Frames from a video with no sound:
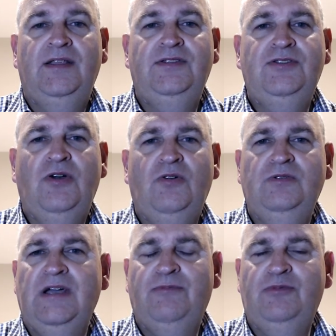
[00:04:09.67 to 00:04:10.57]
no
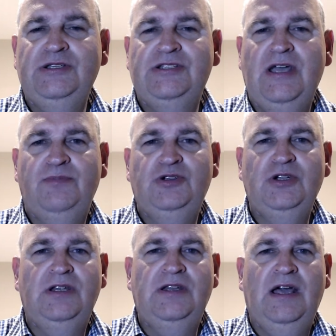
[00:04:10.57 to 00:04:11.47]
DAB
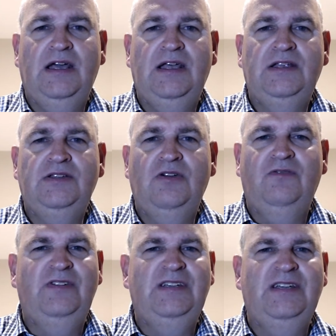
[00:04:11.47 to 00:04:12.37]
reception and
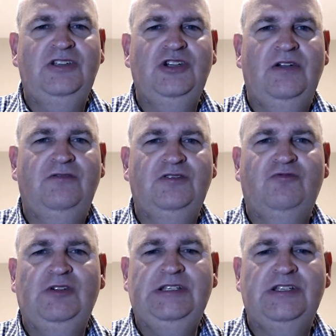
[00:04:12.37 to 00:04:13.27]
no VHF
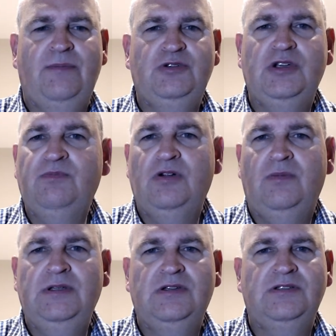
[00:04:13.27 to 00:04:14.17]
reception,
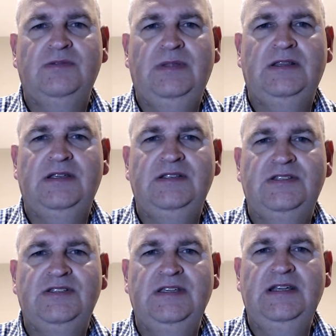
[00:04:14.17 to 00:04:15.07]
probably because the
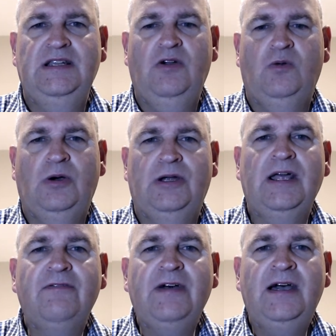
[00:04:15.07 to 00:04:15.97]
building's steel or
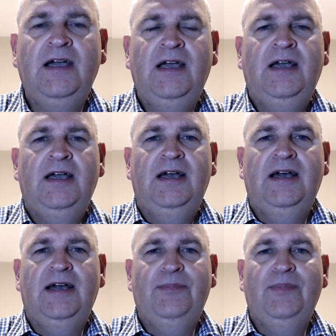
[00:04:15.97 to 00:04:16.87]
whatever.
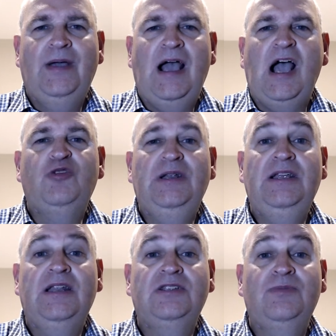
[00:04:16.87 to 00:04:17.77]
Um, I'd
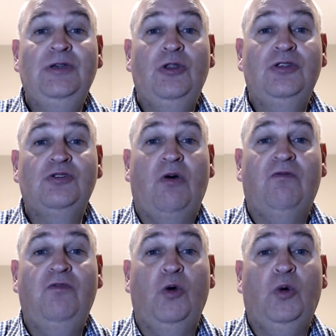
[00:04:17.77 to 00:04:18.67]
really like to be on the
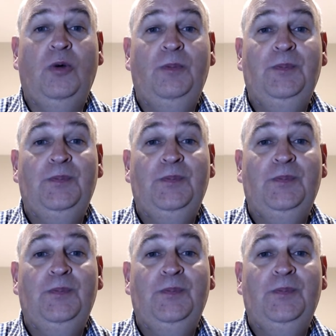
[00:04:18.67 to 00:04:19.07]
top floor